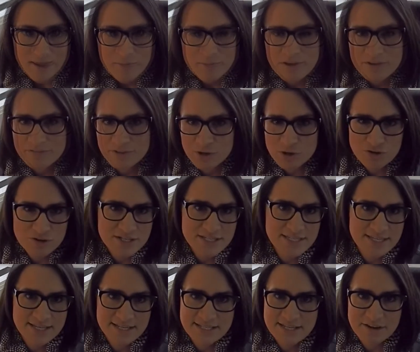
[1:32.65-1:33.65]
We have
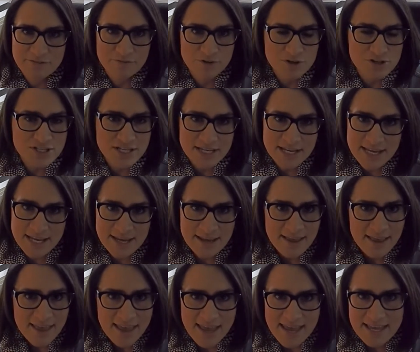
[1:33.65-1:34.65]
increasing diversity
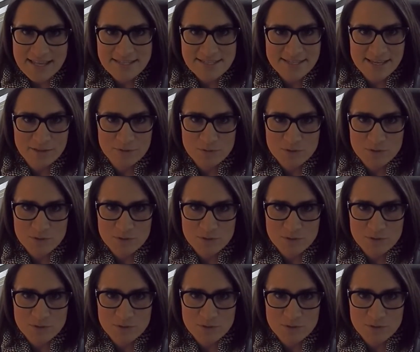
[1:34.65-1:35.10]
in St.